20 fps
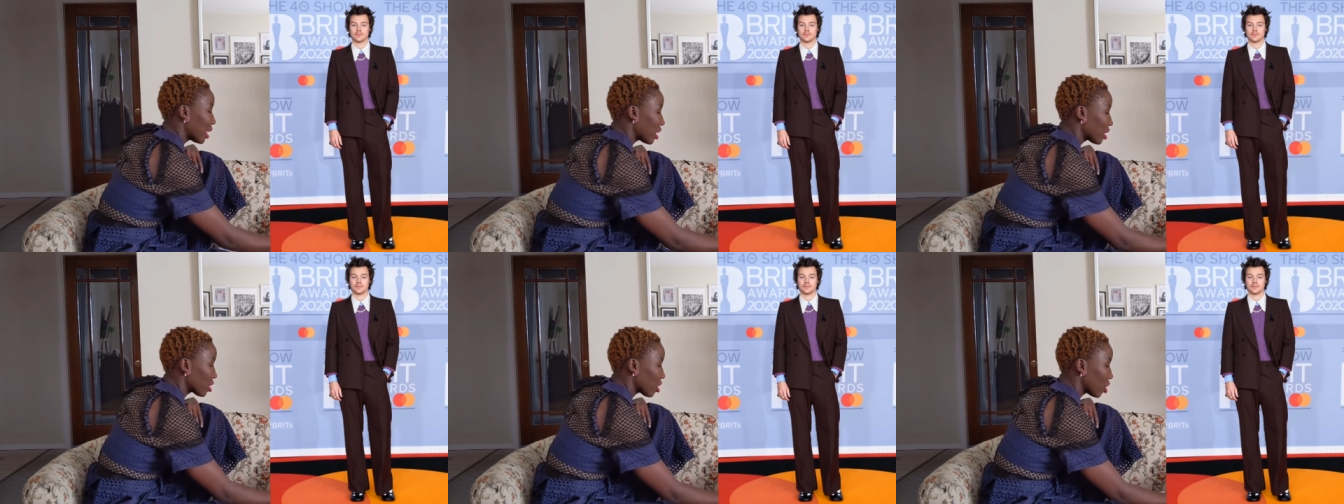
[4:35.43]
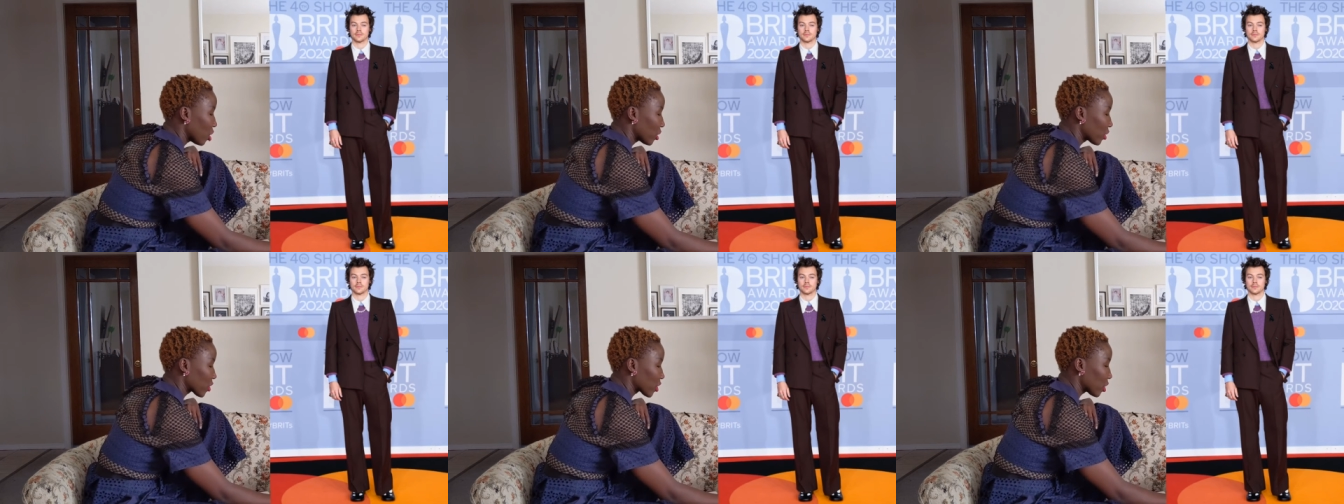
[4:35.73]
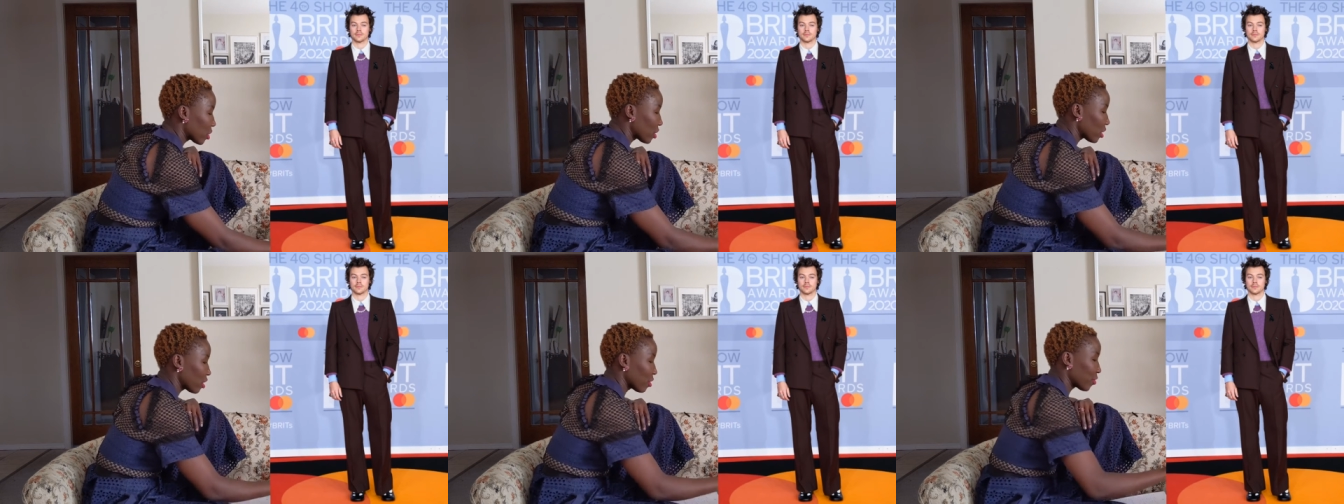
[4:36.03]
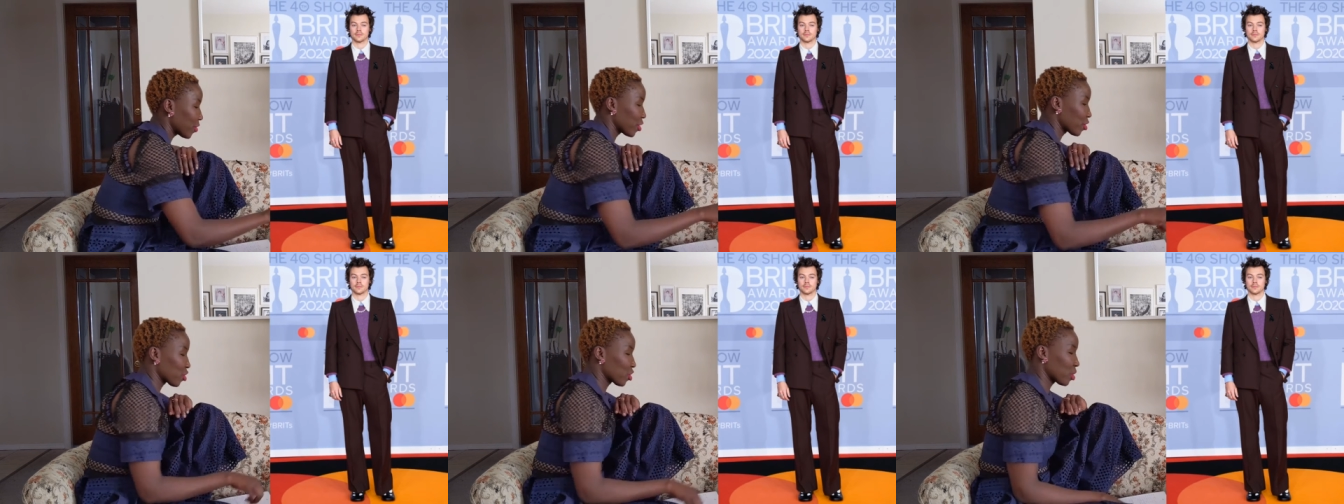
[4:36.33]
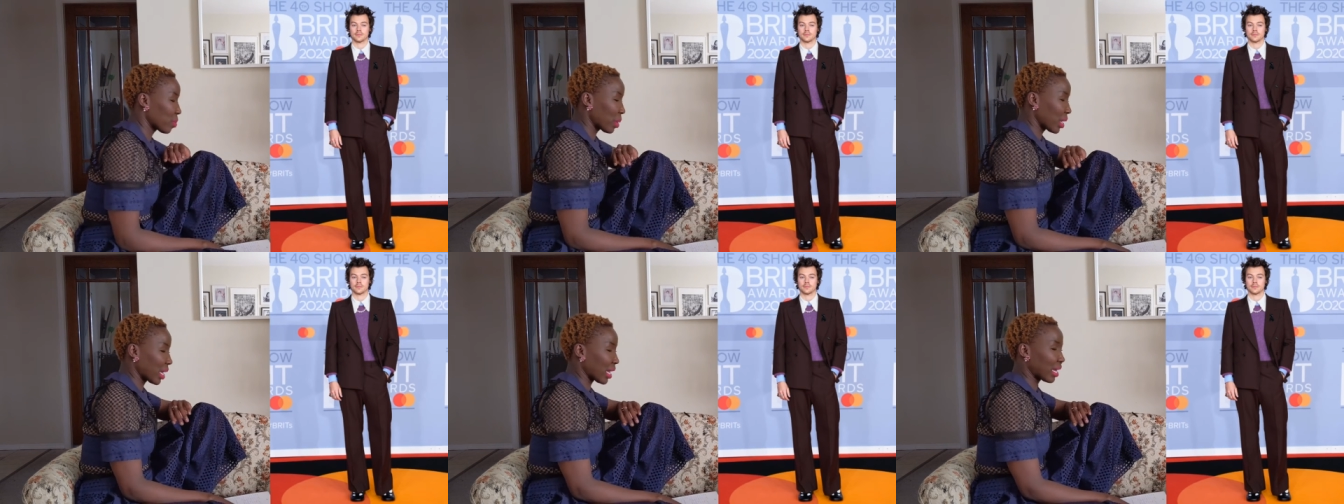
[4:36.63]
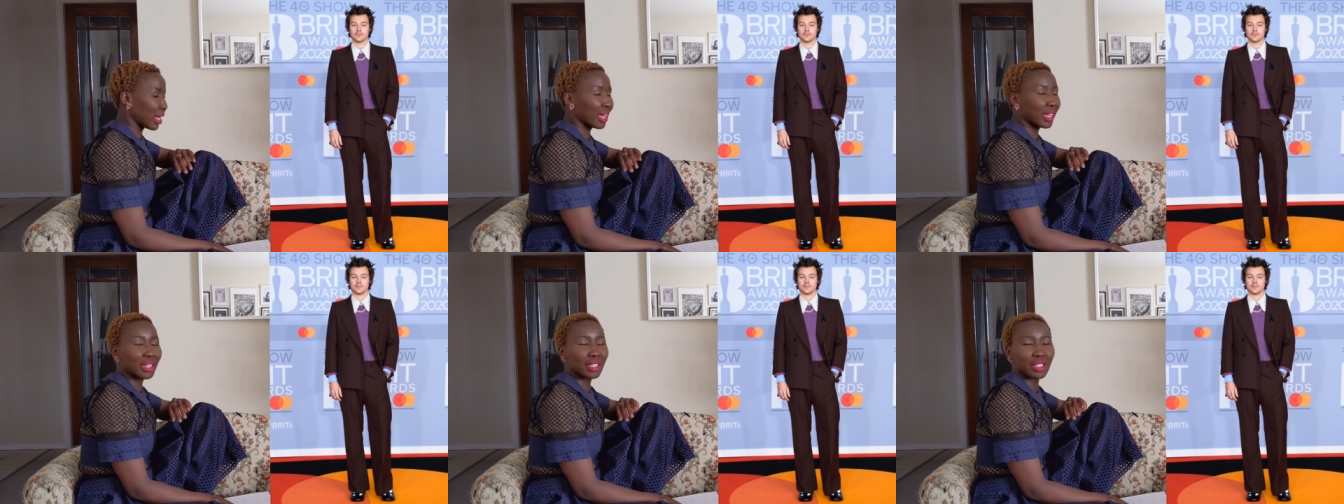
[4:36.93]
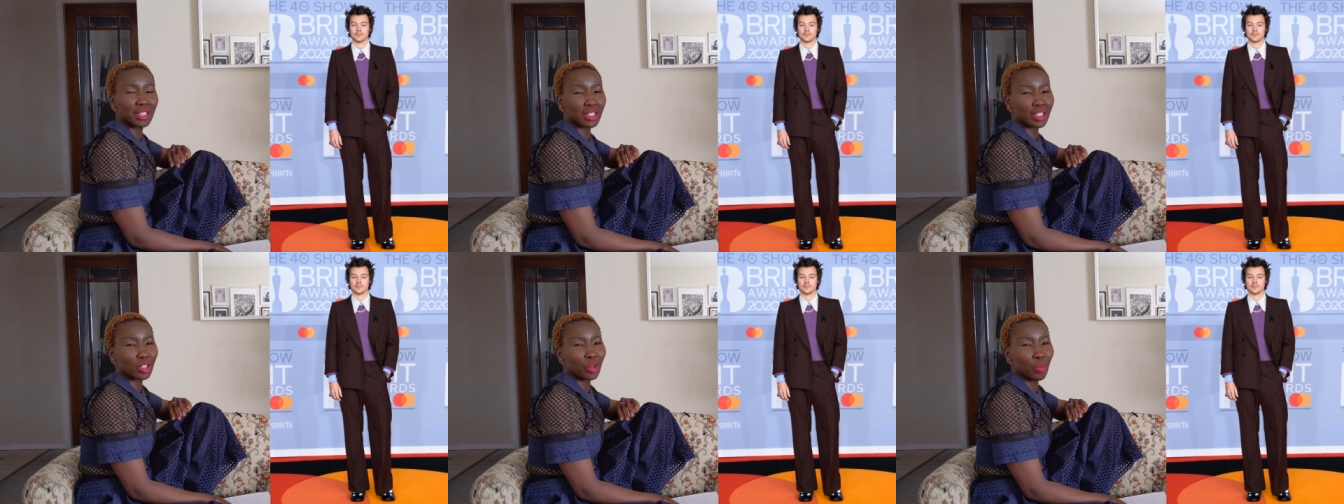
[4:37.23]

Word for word: And also if you zoom it in,